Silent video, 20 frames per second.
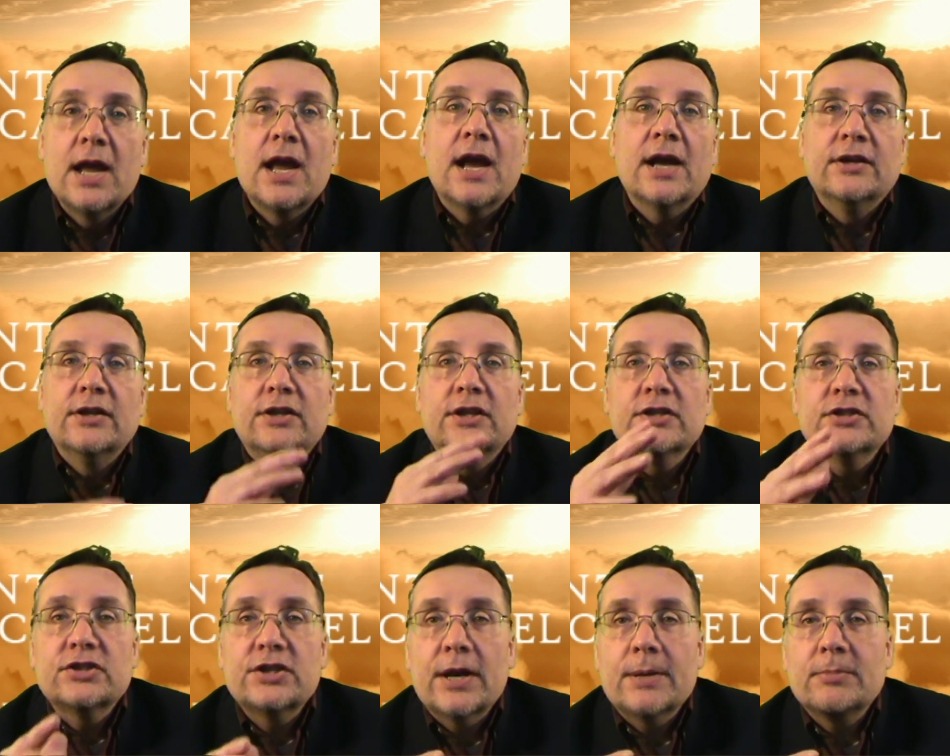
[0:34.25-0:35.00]
And in
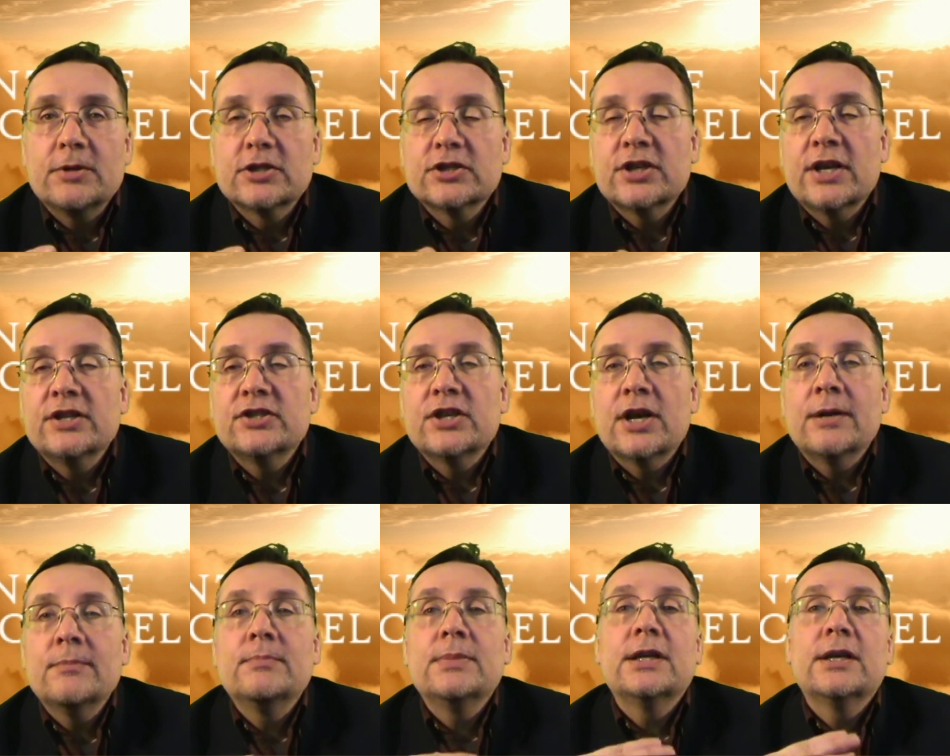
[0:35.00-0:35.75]
this chapter, St.
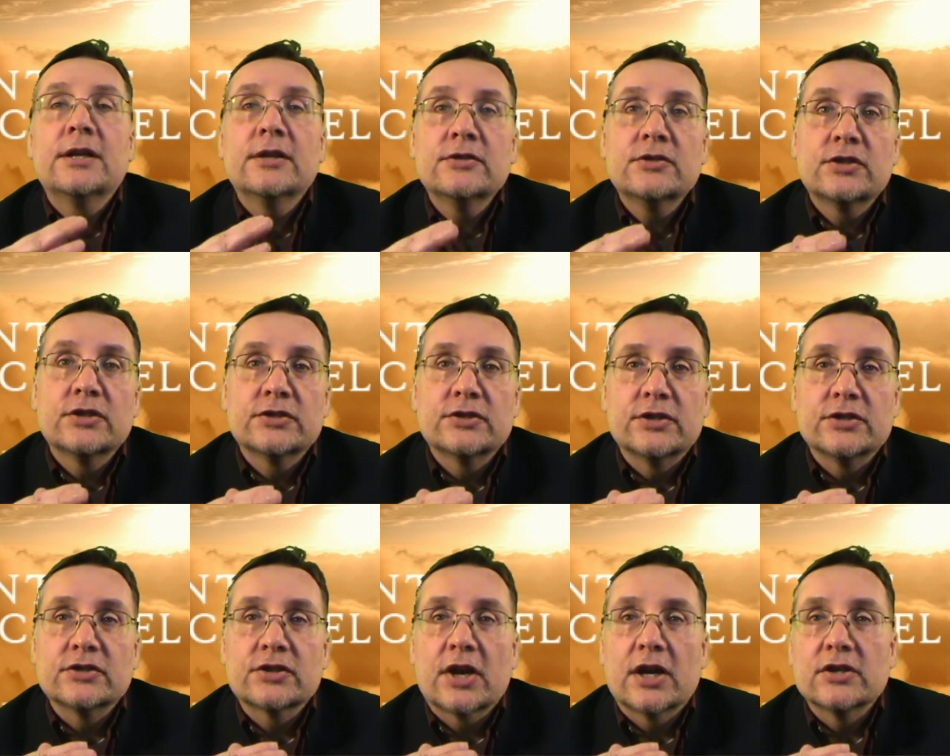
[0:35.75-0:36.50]
John begins his
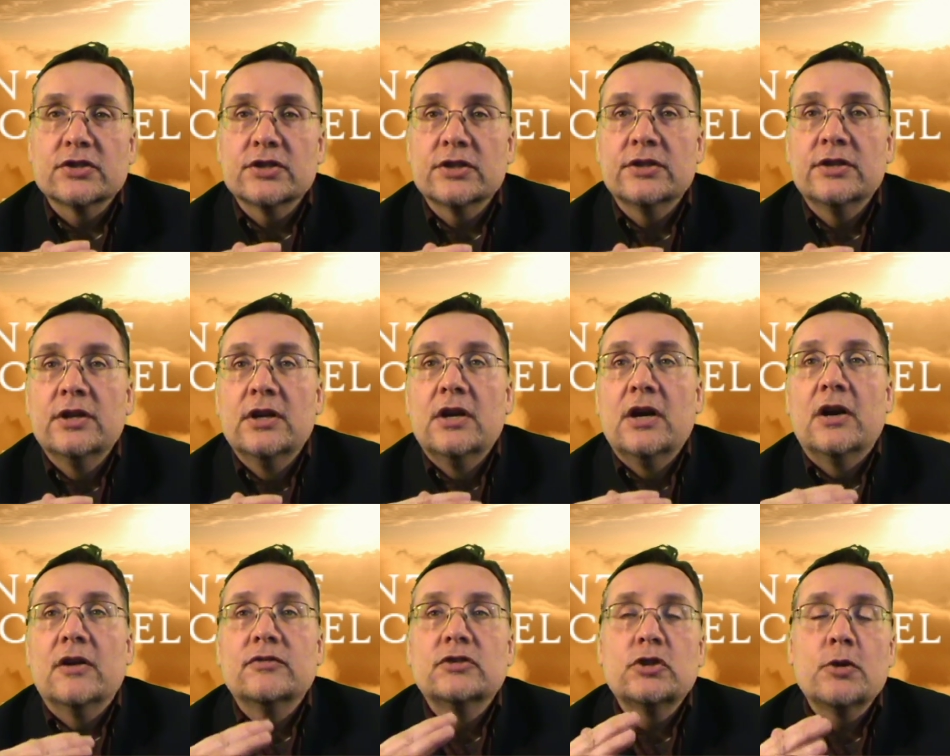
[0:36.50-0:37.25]
discussion
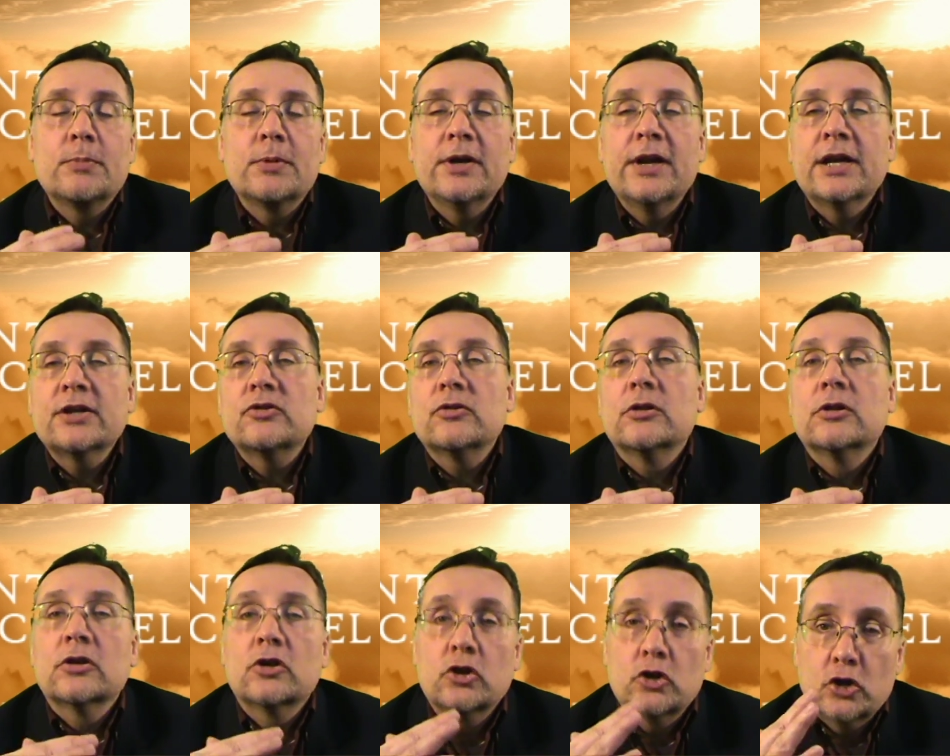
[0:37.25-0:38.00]
of
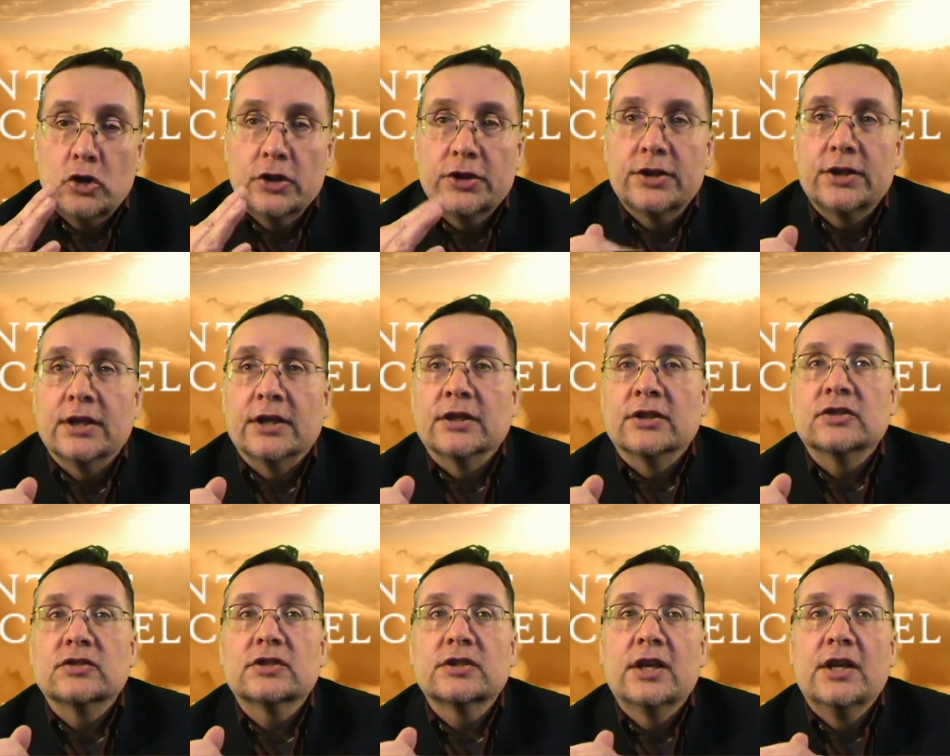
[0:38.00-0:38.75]
supernatural good
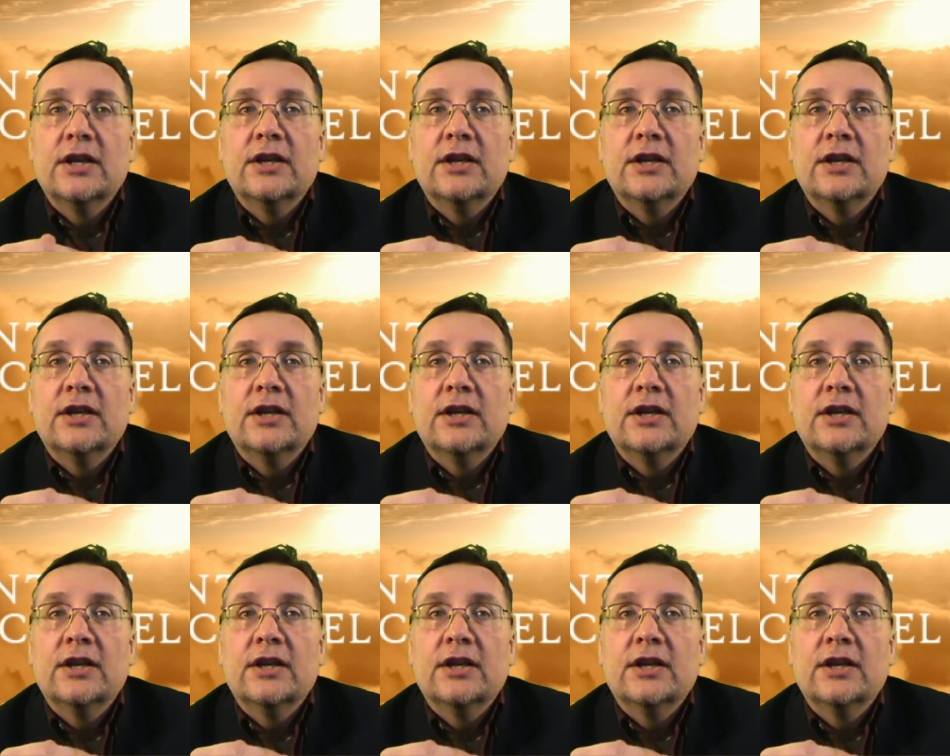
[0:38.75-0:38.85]
things.